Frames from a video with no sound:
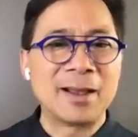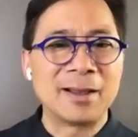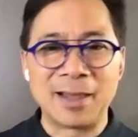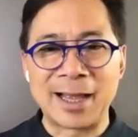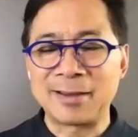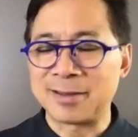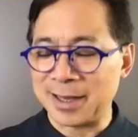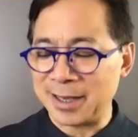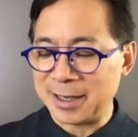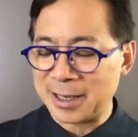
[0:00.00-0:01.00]
like
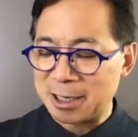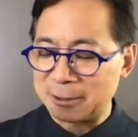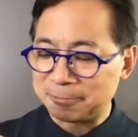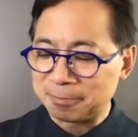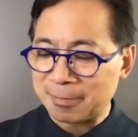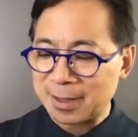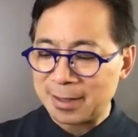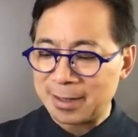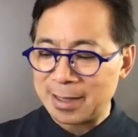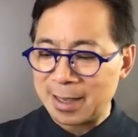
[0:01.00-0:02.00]
the um,
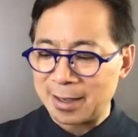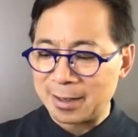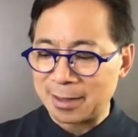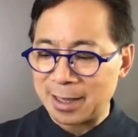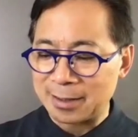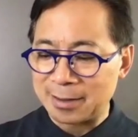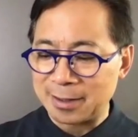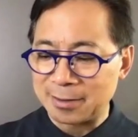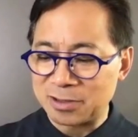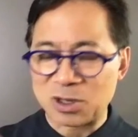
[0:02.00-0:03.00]
uh, like
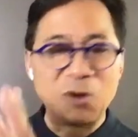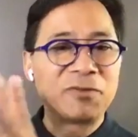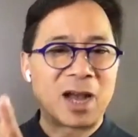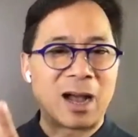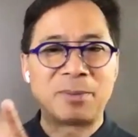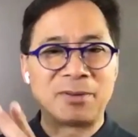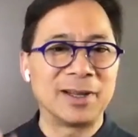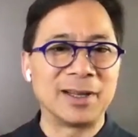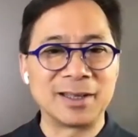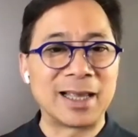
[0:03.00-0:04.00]
the stovetop of
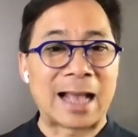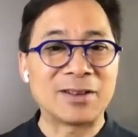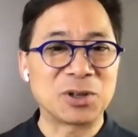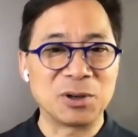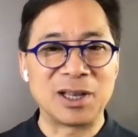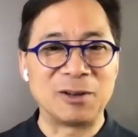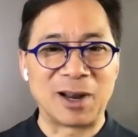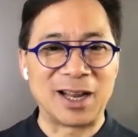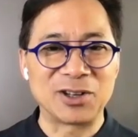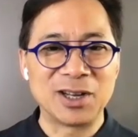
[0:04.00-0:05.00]
a gas cooking
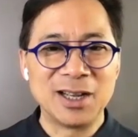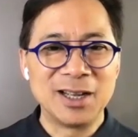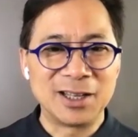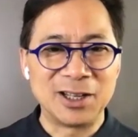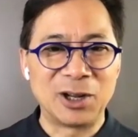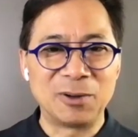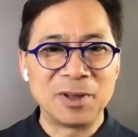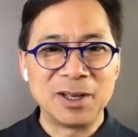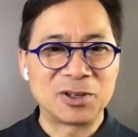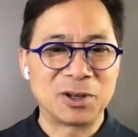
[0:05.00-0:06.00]
range. You know,
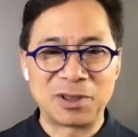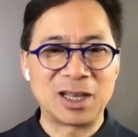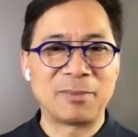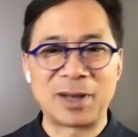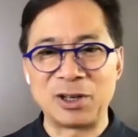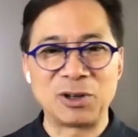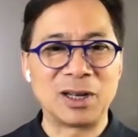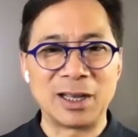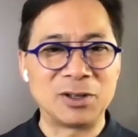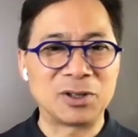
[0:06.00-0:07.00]
so think about it. You're
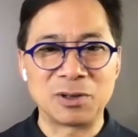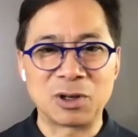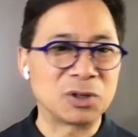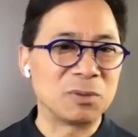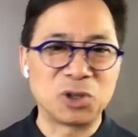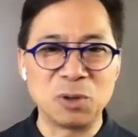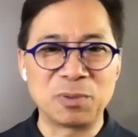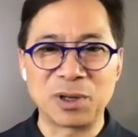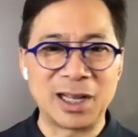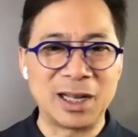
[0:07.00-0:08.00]
gonna heat, cook some soup.
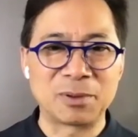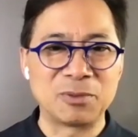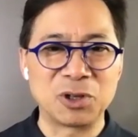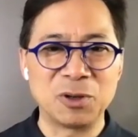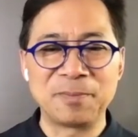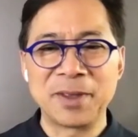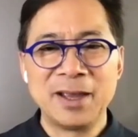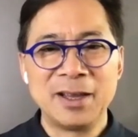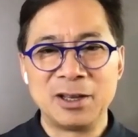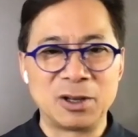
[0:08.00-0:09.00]
You're gonna heat up some soup.
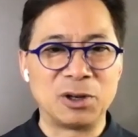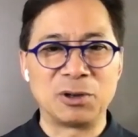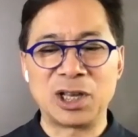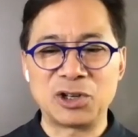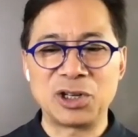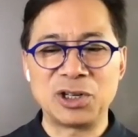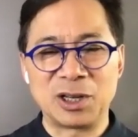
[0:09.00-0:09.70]
You go to your kitchen. You